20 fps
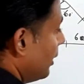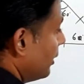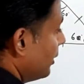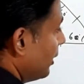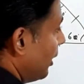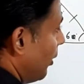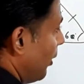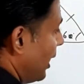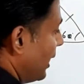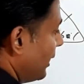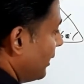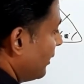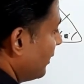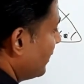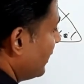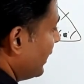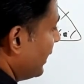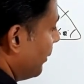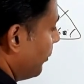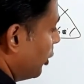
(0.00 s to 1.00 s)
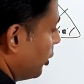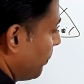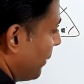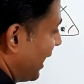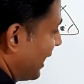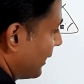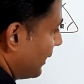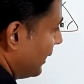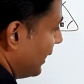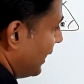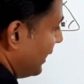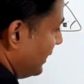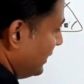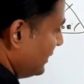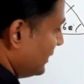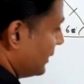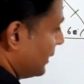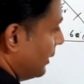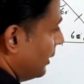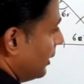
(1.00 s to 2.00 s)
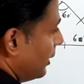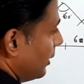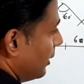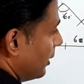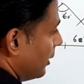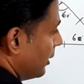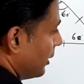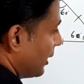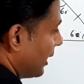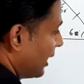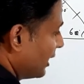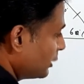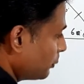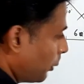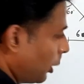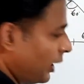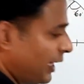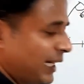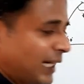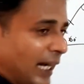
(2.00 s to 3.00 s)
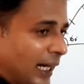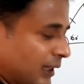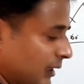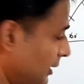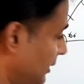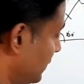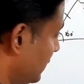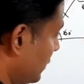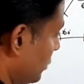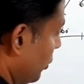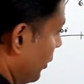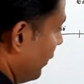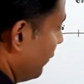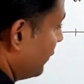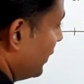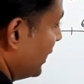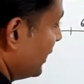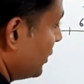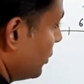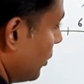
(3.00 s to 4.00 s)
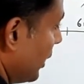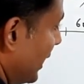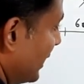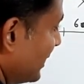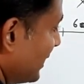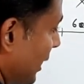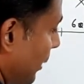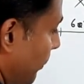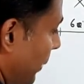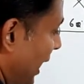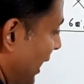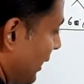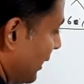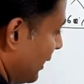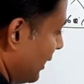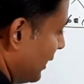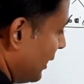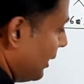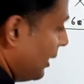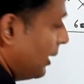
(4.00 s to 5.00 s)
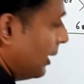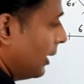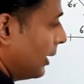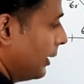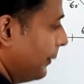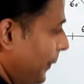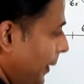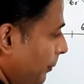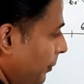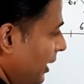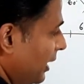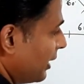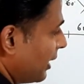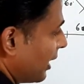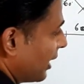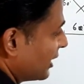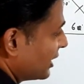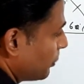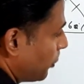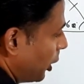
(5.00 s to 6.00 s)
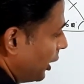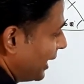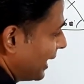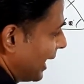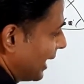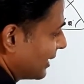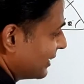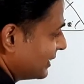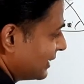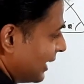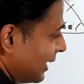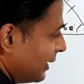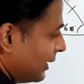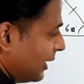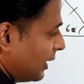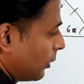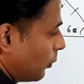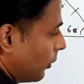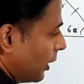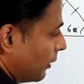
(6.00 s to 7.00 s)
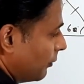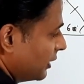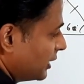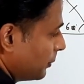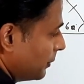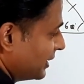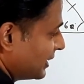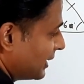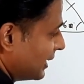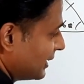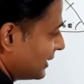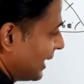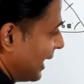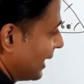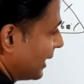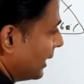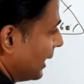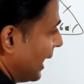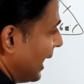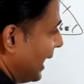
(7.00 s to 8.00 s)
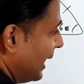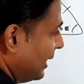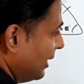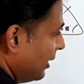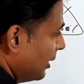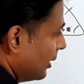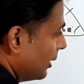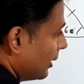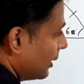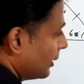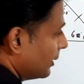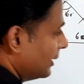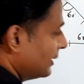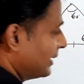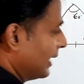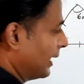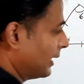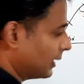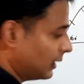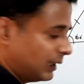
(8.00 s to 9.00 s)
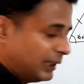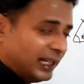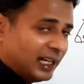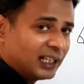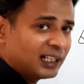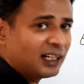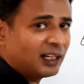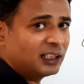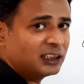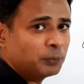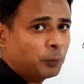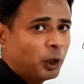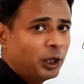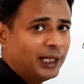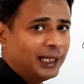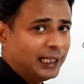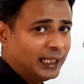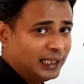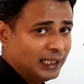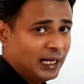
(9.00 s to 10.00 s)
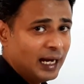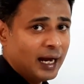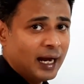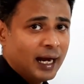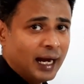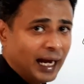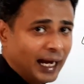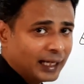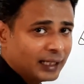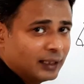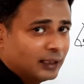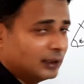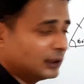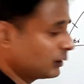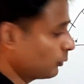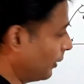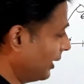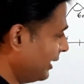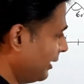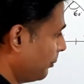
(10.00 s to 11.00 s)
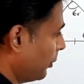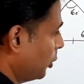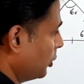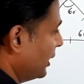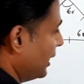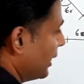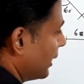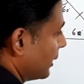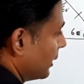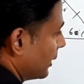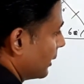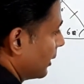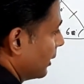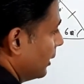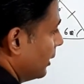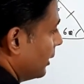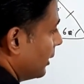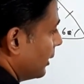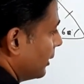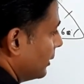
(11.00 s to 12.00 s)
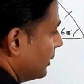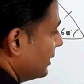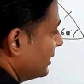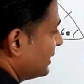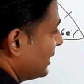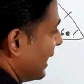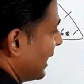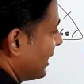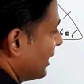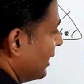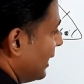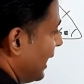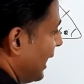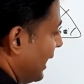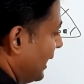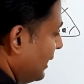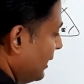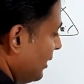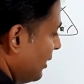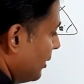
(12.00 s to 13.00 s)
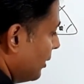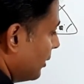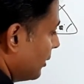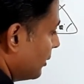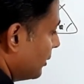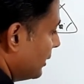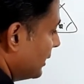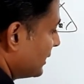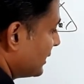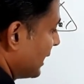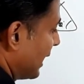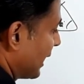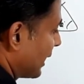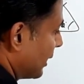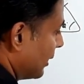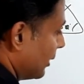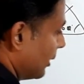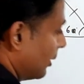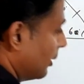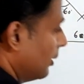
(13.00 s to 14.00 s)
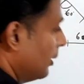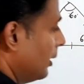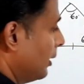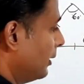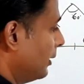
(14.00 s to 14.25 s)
Now another thing about parallel lines, corresponding angles. So if these two lines are parallel, remember corresponding angles are equal, which means this angle and this angle, they are corresponding angles, one above the other. This angle and this angle,